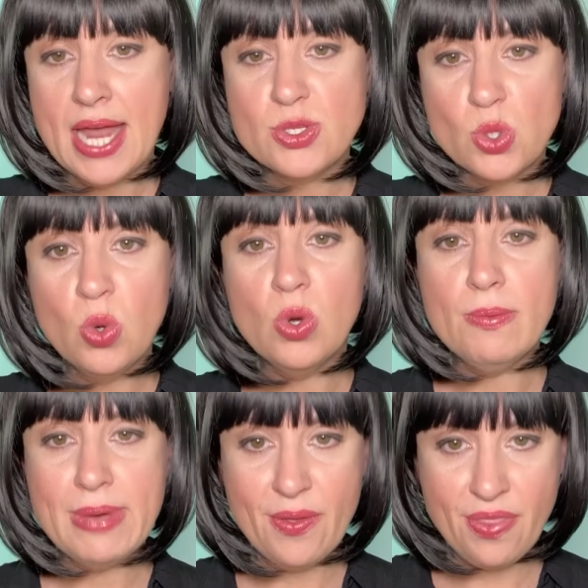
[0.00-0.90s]
And it's all
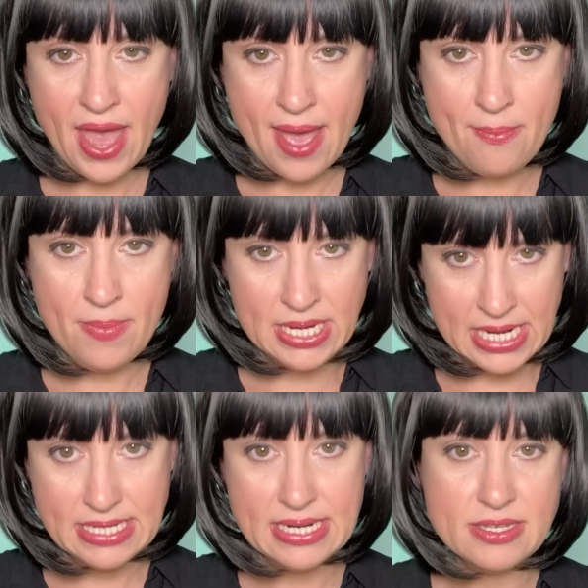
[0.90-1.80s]
about them
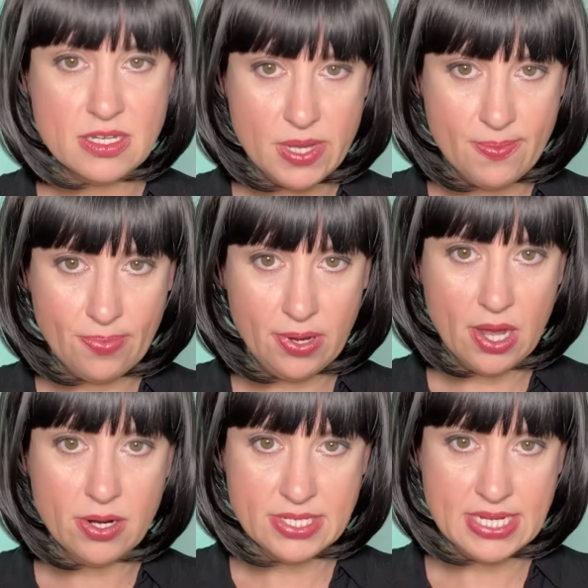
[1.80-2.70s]
needing to be
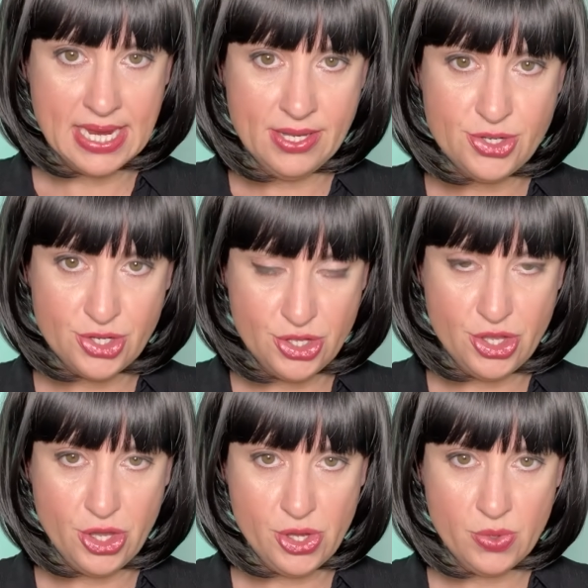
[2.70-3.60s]
plugged into
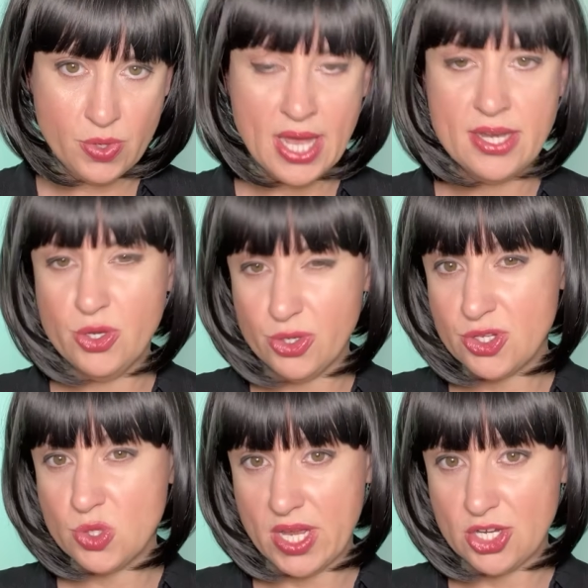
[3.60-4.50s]
you, and your
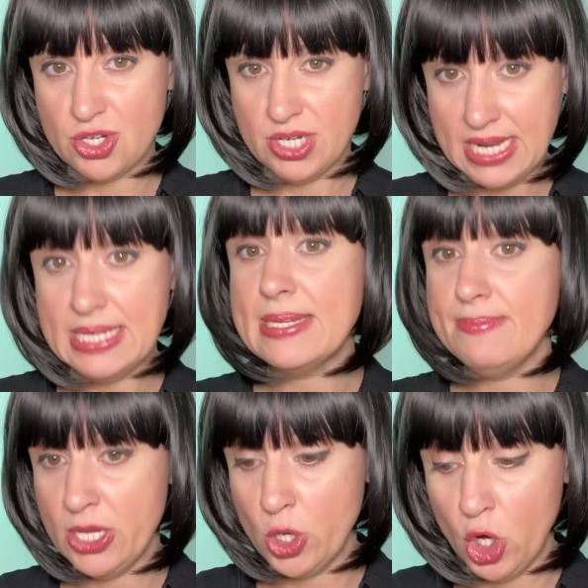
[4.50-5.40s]
switch needs to
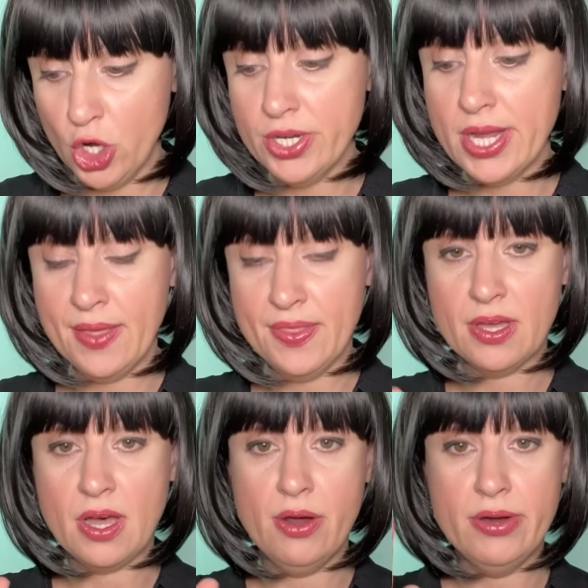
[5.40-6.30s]
be on and the
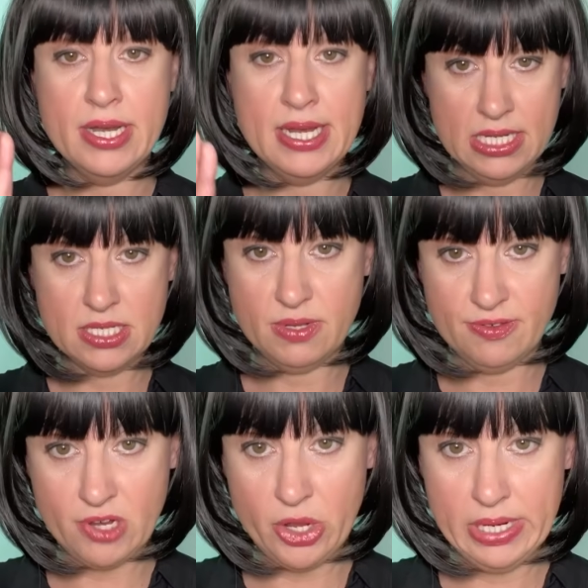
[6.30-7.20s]
current needs to be
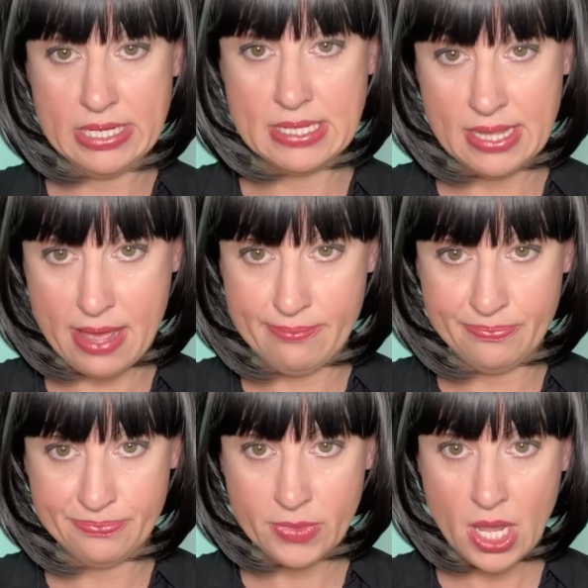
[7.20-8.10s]
flowing to them.
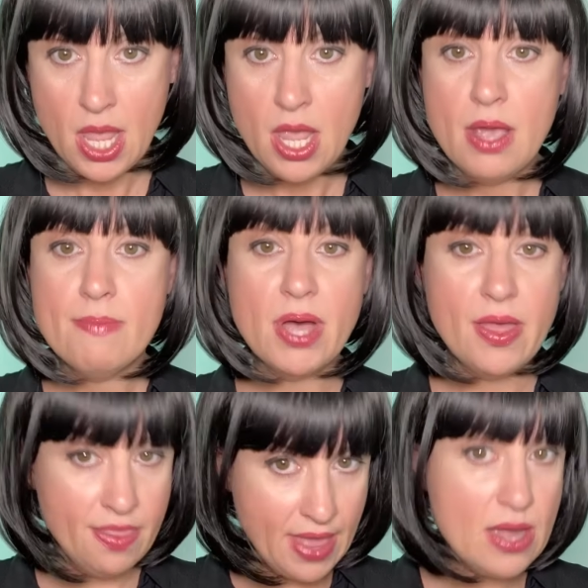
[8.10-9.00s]

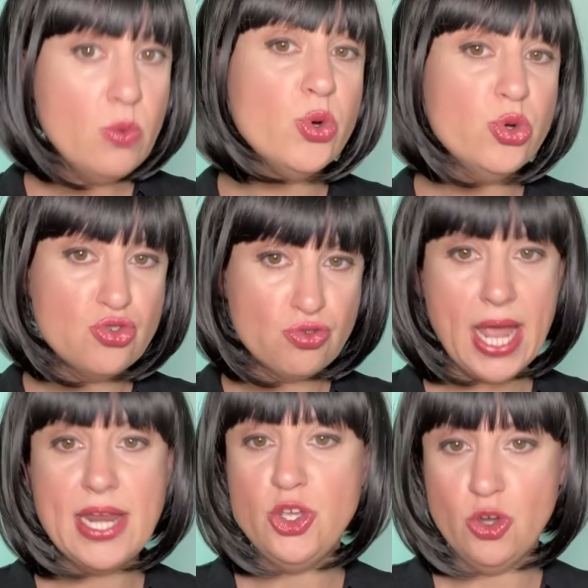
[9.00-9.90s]
But they will
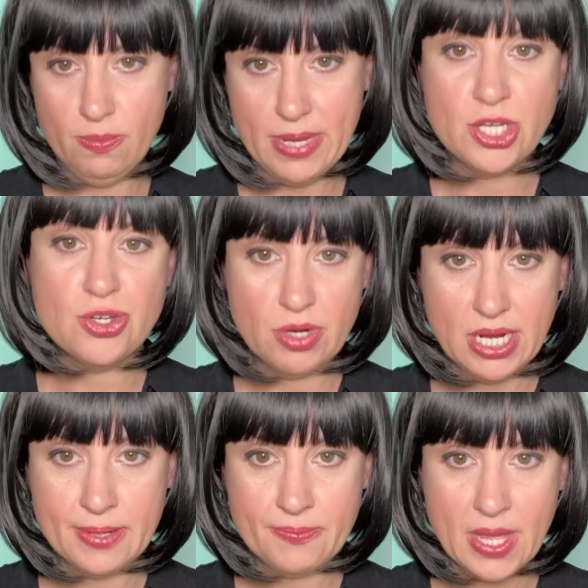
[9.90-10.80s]
drain your
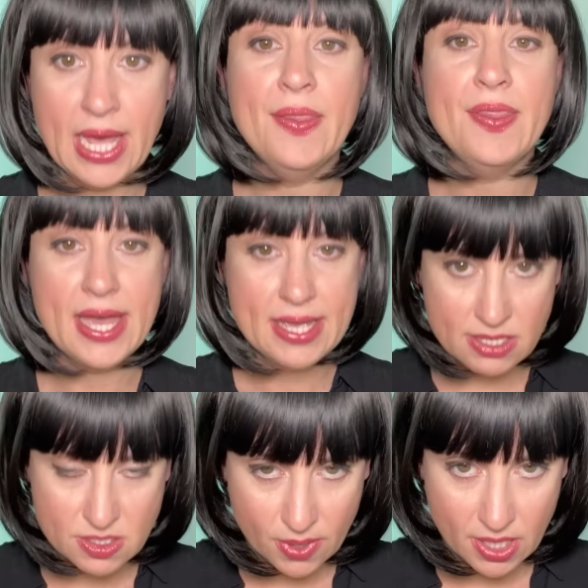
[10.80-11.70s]
battery. And that
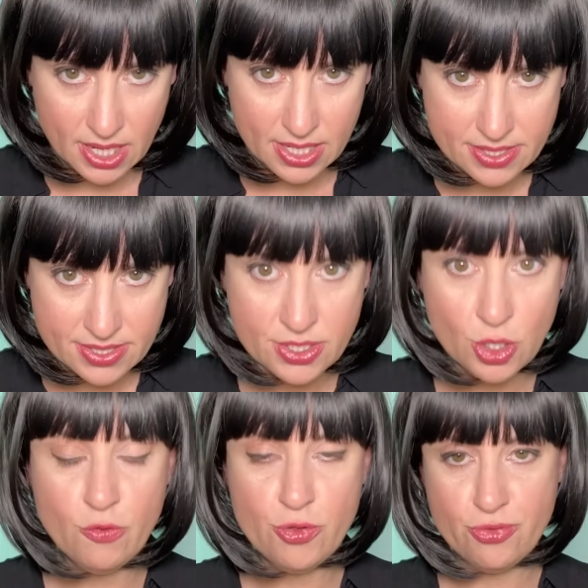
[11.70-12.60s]
is part
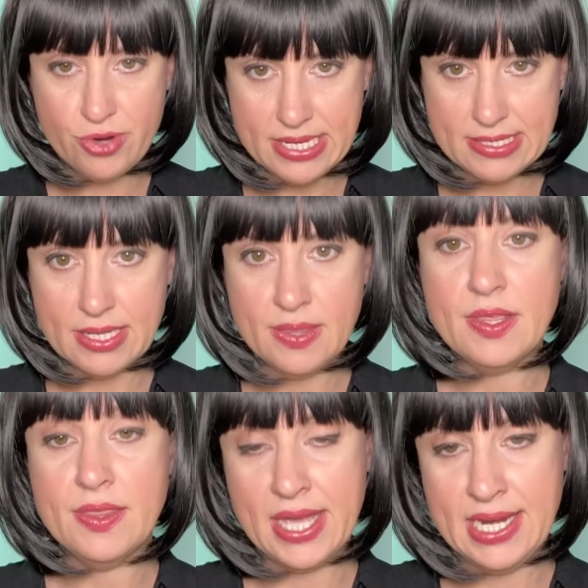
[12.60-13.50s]
of the reason
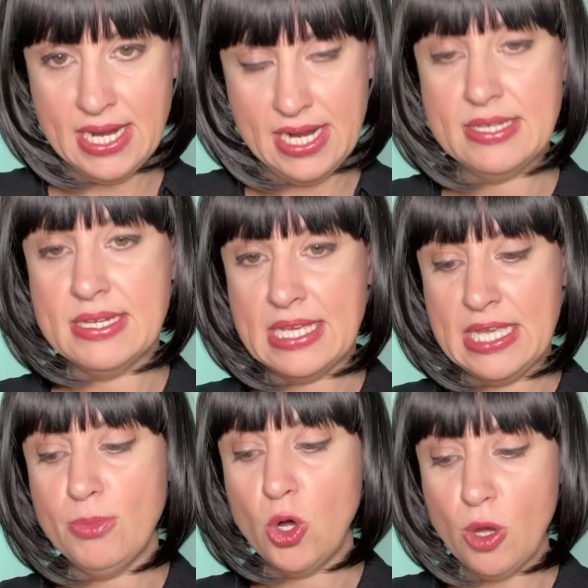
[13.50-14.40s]
that they need to
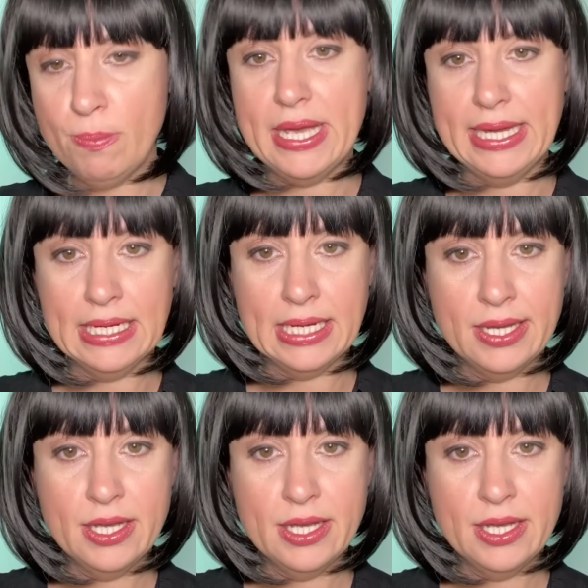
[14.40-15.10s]
keep hopping